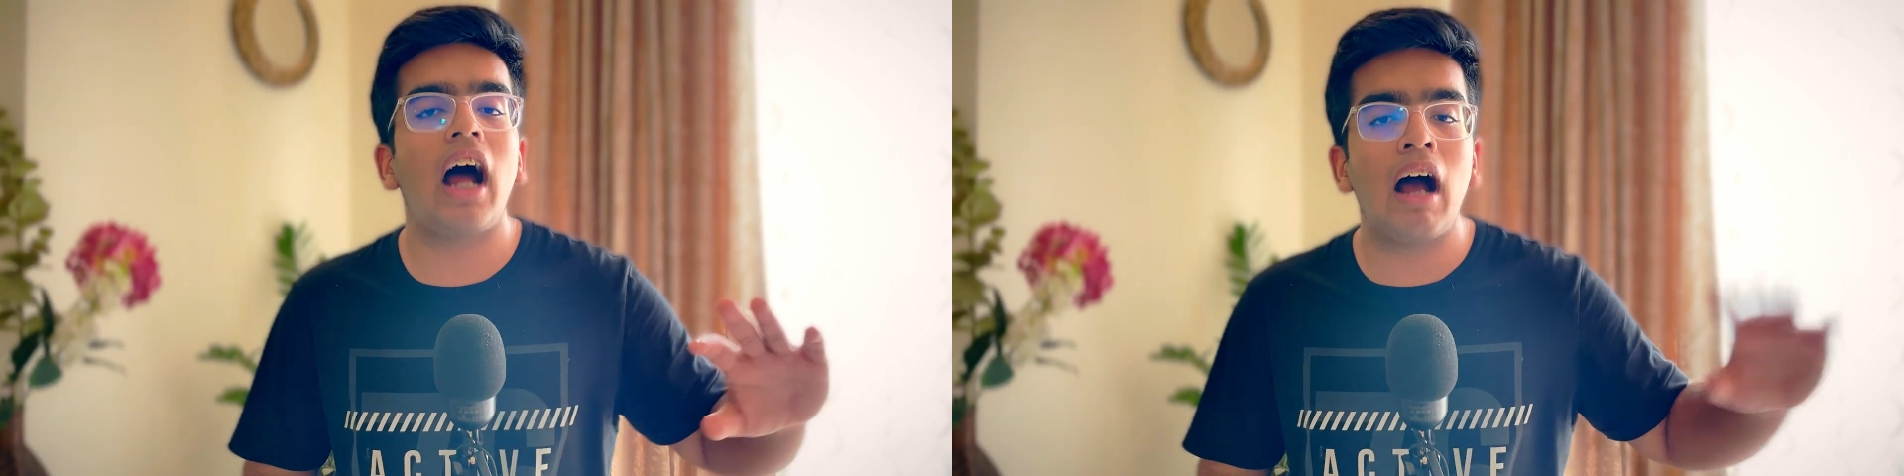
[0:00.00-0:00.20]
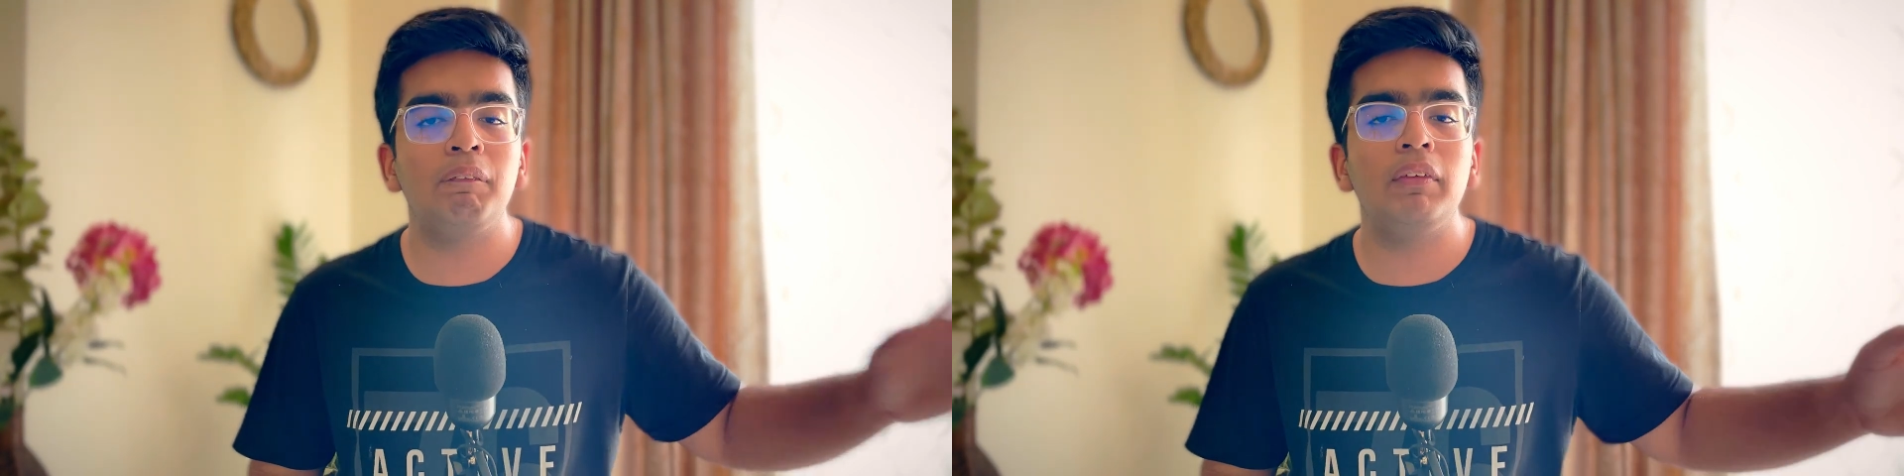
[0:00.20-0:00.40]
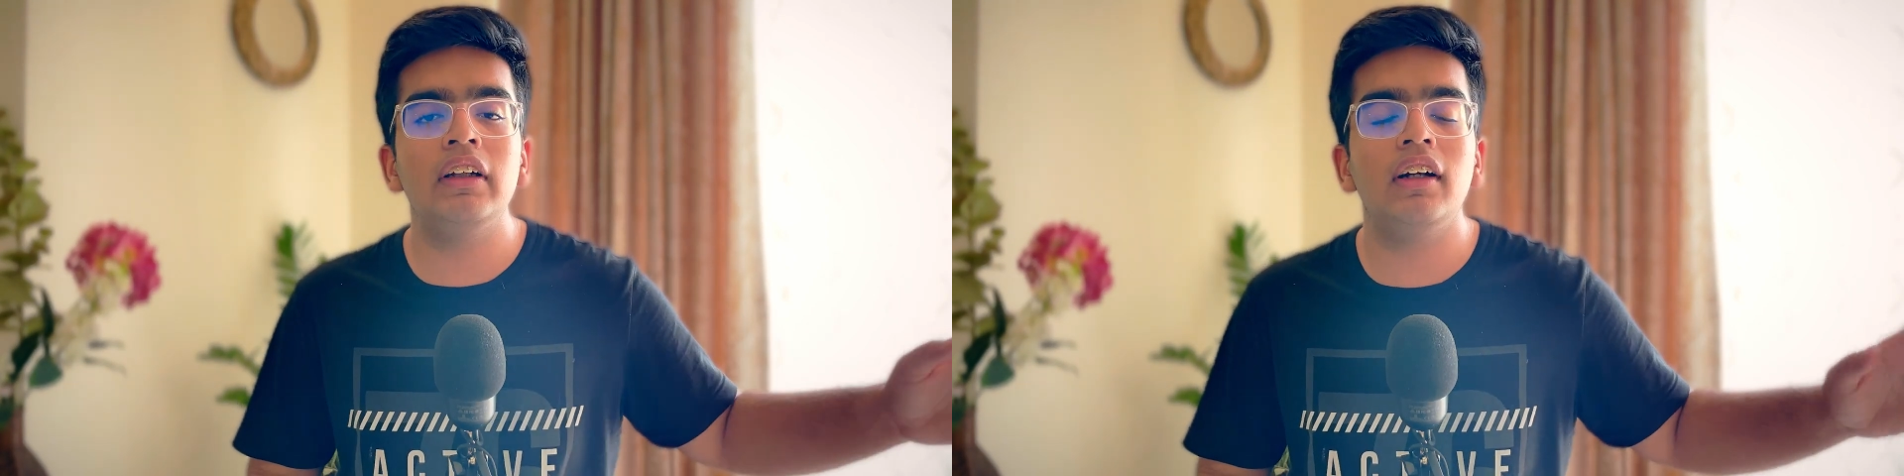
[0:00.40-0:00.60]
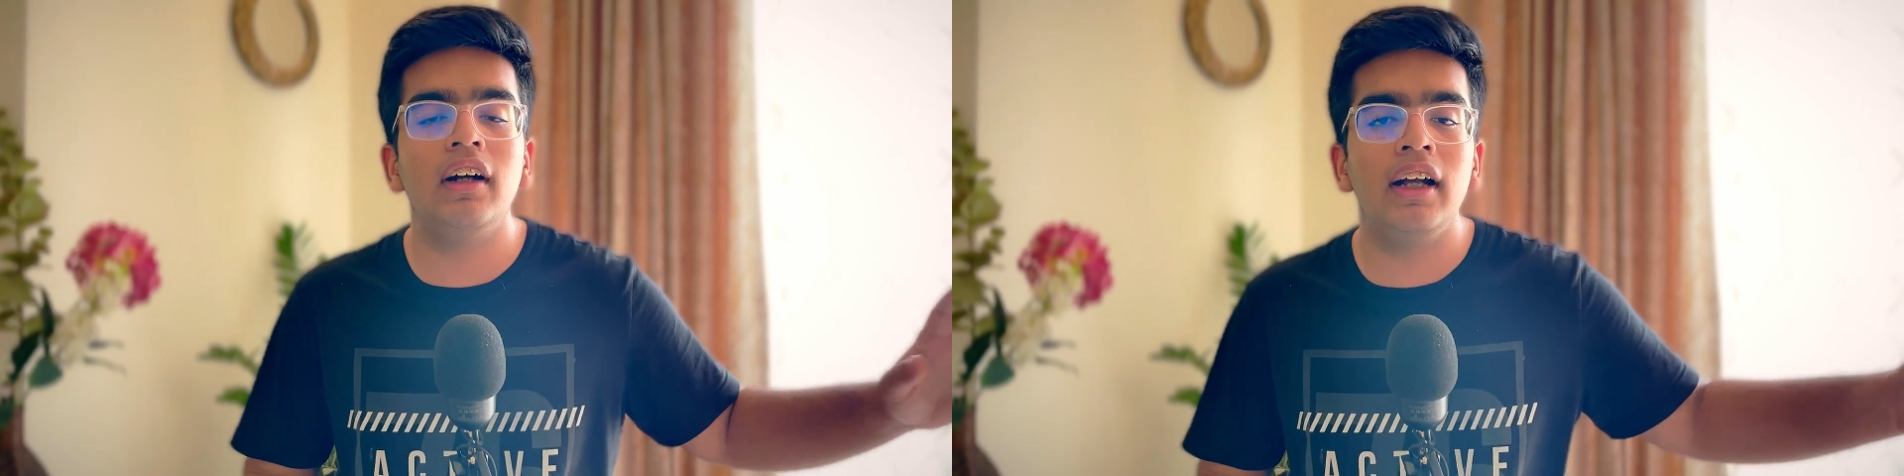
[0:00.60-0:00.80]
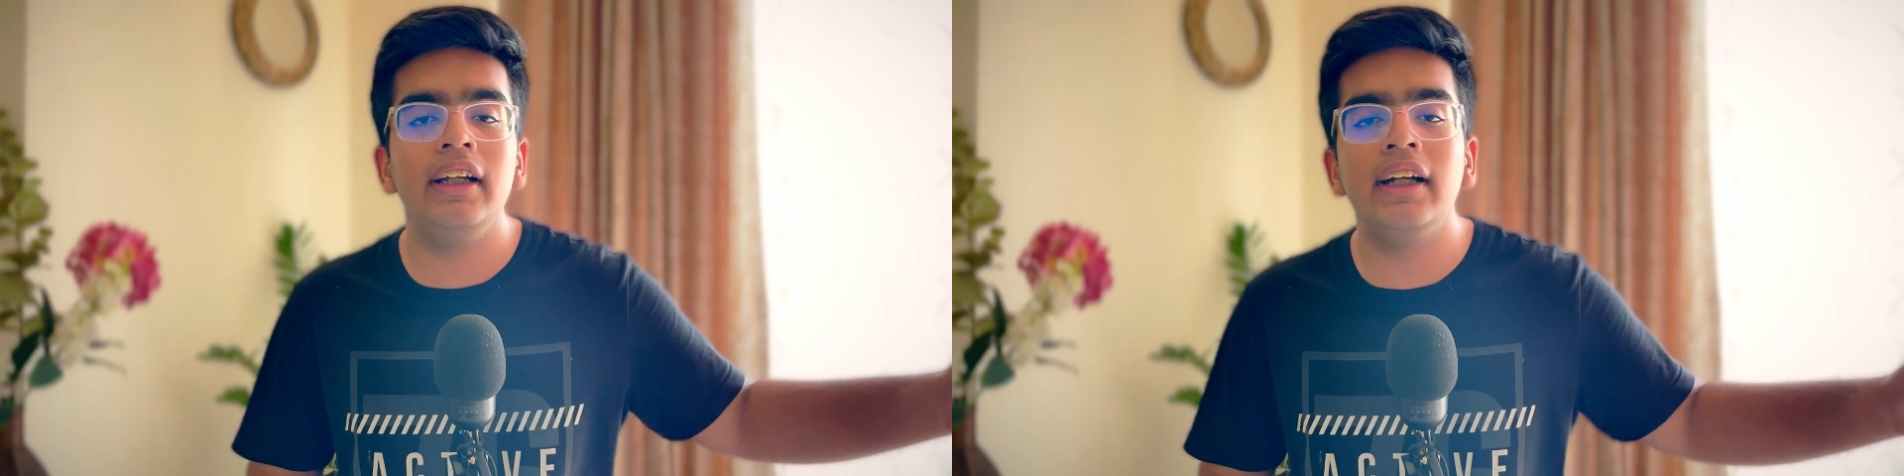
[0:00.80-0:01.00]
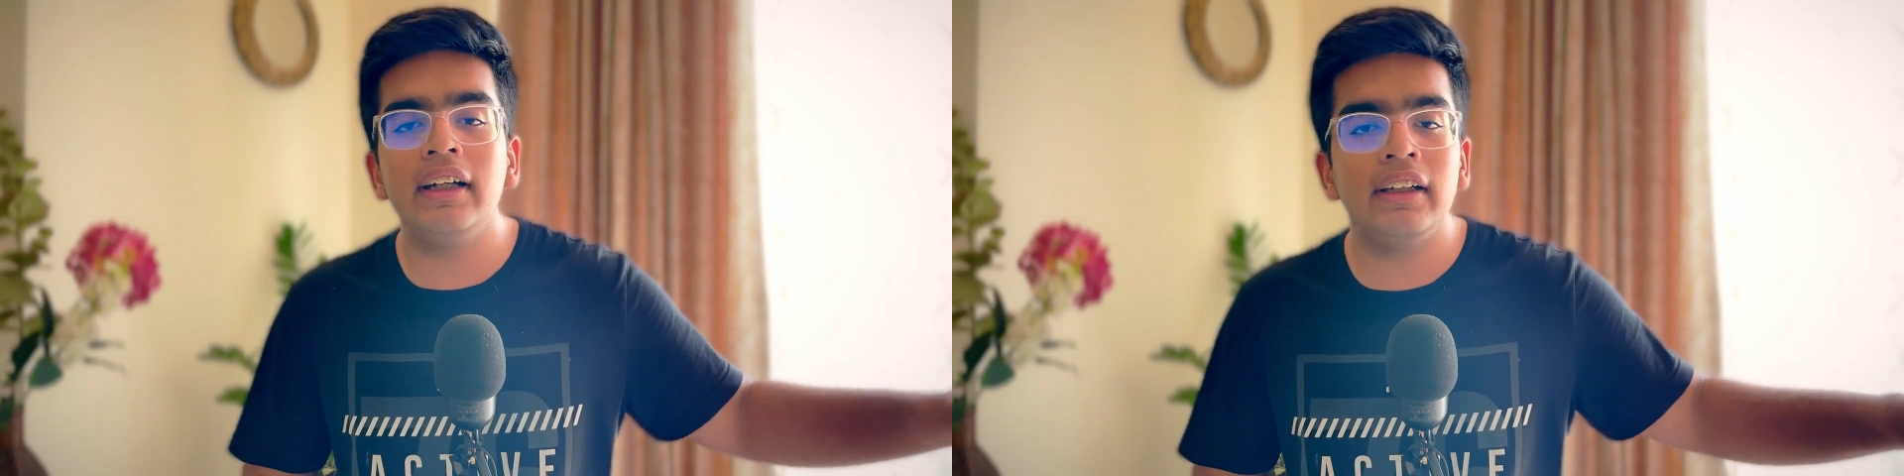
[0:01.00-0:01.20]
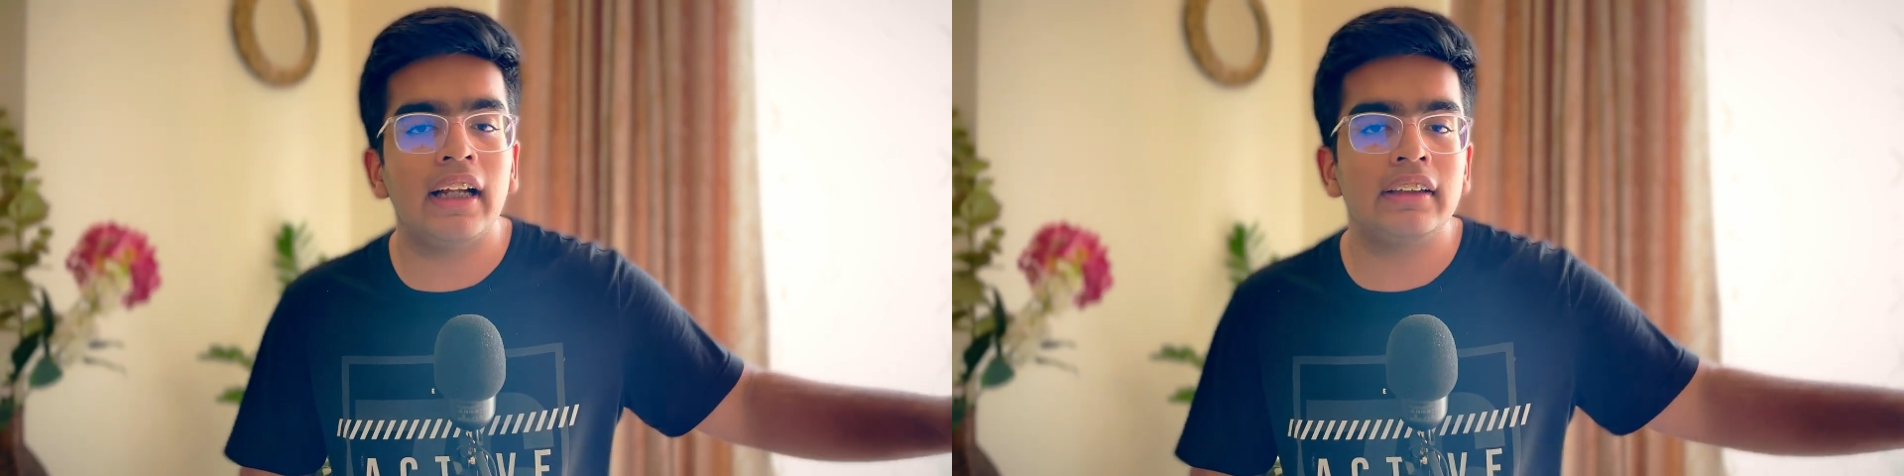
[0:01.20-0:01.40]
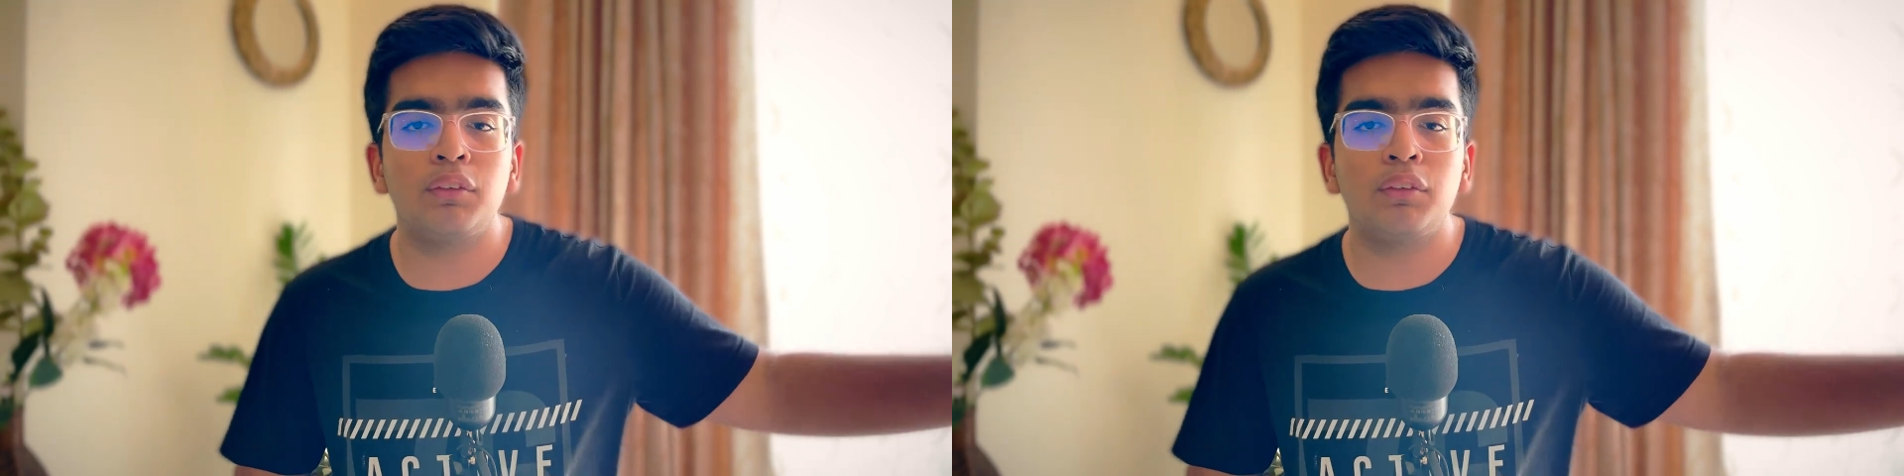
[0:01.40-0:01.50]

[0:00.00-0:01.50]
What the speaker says: Apple earlier in like